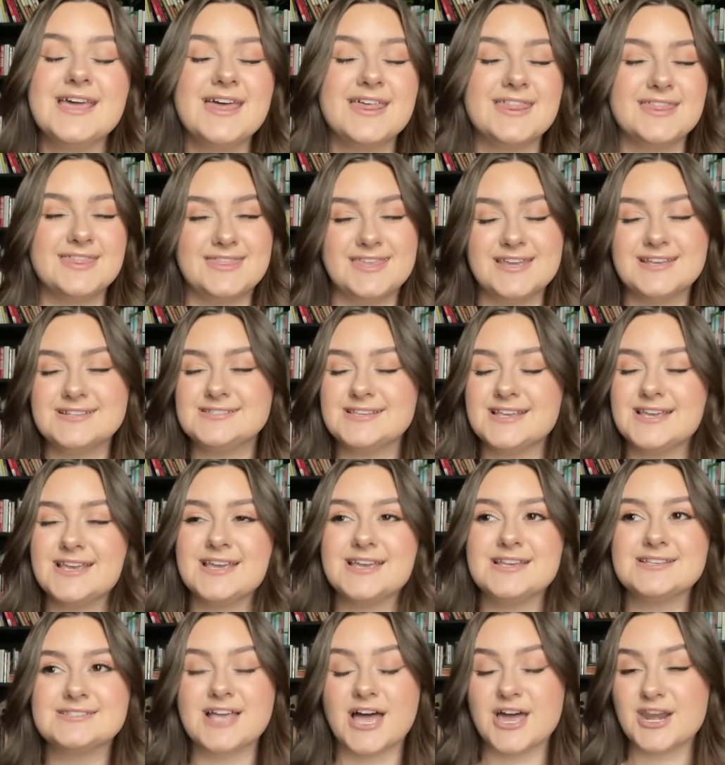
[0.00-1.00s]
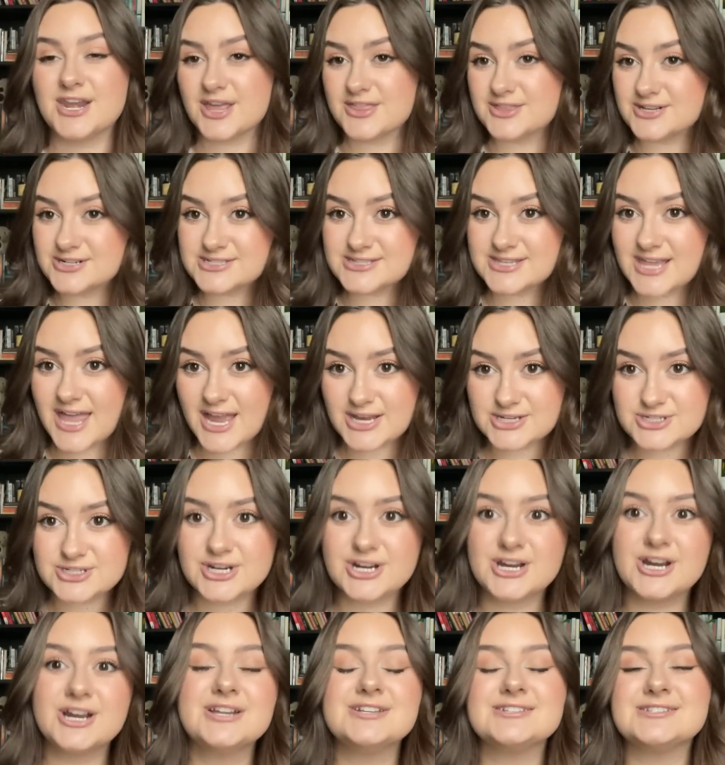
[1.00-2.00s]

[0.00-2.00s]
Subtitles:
This is another slasher